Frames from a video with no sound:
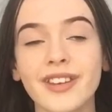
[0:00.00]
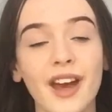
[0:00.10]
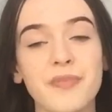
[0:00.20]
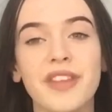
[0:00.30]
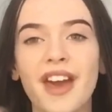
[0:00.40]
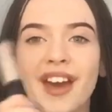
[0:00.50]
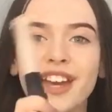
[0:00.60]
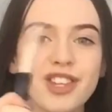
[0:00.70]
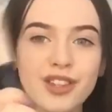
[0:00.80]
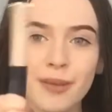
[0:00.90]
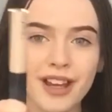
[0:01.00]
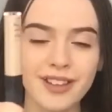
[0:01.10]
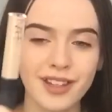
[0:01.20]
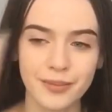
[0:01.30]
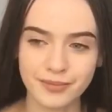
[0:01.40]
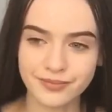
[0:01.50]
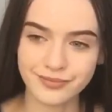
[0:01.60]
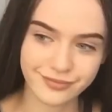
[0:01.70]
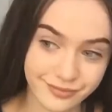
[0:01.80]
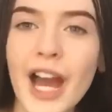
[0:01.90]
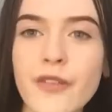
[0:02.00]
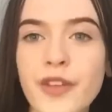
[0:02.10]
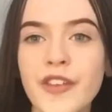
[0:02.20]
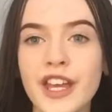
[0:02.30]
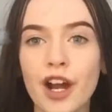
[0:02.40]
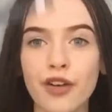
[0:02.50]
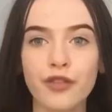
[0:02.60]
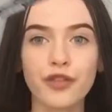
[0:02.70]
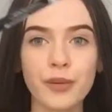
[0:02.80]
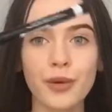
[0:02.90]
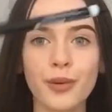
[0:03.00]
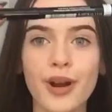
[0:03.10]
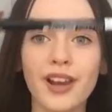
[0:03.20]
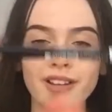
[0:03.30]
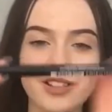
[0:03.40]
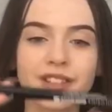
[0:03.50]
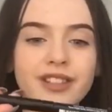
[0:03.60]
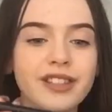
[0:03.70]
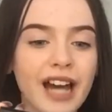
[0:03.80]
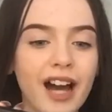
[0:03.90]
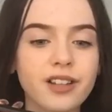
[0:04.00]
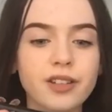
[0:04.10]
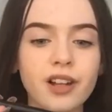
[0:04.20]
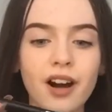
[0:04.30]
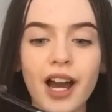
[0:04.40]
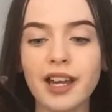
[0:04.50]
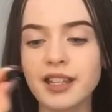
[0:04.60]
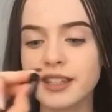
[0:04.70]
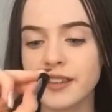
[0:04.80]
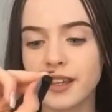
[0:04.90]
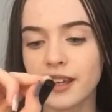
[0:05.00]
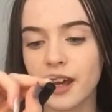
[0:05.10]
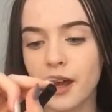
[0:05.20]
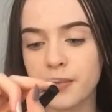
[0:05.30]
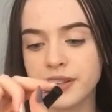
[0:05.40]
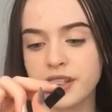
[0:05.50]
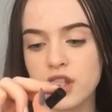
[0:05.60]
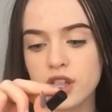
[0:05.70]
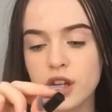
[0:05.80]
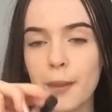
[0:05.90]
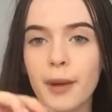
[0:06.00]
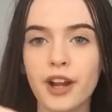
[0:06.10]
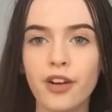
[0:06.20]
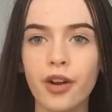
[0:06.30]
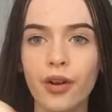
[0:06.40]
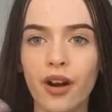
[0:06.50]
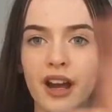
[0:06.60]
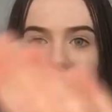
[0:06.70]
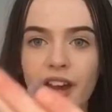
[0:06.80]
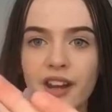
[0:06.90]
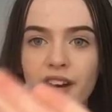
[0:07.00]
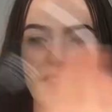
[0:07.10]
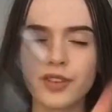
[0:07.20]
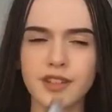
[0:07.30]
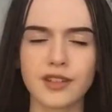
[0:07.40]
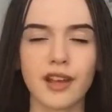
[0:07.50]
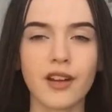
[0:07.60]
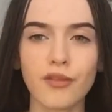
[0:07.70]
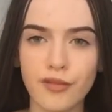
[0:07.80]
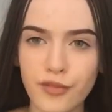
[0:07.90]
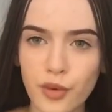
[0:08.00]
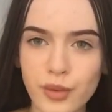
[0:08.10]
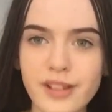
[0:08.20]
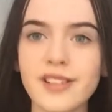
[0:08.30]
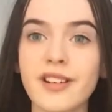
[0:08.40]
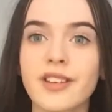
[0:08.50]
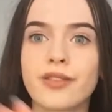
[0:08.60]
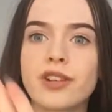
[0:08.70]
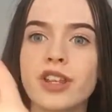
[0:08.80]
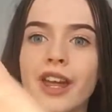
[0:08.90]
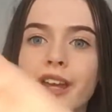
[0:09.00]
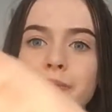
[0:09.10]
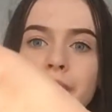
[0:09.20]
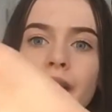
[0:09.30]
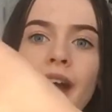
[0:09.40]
yeah, it's just amazing. We have the Rimmel London Scandalize, the Precision Micro Eyeliner. I think it's like $4.99, it's really cheap.